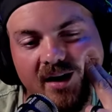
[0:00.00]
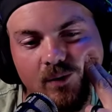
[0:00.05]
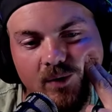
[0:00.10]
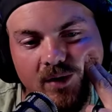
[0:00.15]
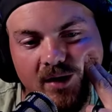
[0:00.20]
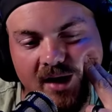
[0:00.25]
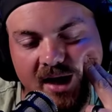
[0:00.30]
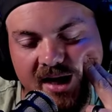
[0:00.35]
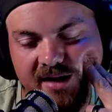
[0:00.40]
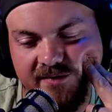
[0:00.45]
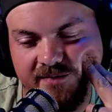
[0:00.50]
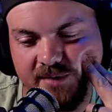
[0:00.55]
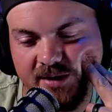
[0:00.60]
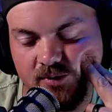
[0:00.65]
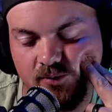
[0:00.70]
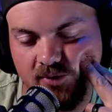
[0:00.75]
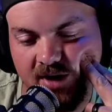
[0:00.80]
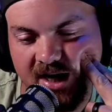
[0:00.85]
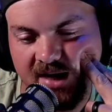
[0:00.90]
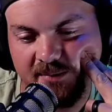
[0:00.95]
Well, I've been
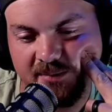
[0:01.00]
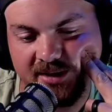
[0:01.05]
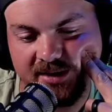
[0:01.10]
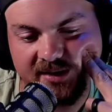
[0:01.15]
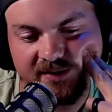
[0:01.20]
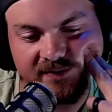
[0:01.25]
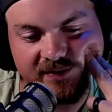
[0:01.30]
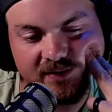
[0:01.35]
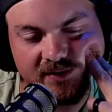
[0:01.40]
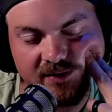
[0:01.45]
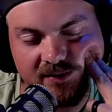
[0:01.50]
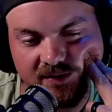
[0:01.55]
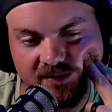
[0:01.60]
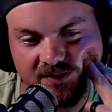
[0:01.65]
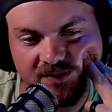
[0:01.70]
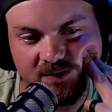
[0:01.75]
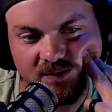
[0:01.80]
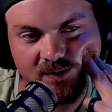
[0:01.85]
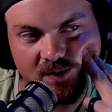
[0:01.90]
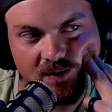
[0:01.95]
rambling for a little
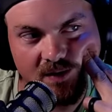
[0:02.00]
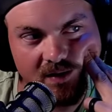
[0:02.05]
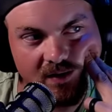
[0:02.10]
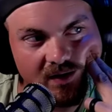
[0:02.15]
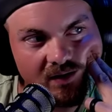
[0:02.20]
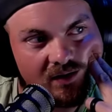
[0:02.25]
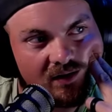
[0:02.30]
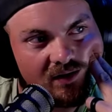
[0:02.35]
too long.